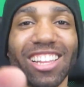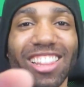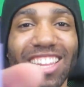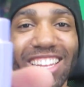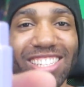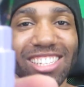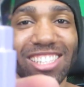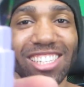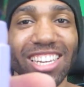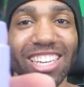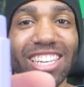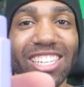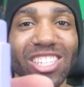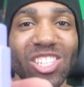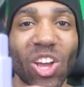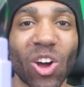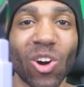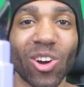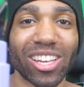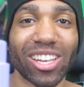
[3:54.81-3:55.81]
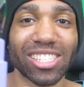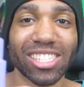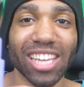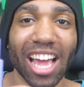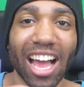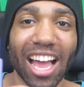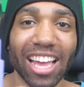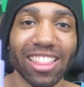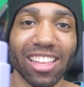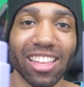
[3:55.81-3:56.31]
Let's see. So
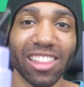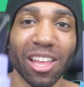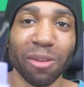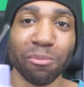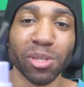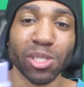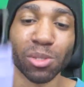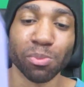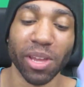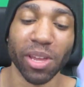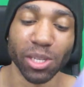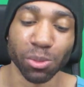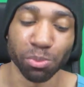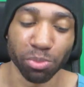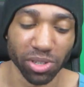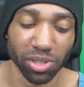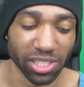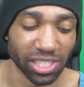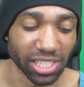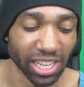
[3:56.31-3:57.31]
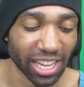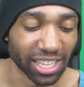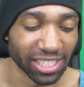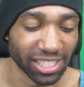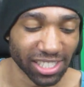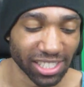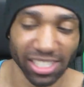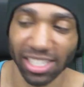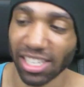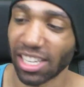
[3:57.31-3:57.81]
inside the Lumpy Space
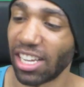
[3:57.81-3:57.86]
Princess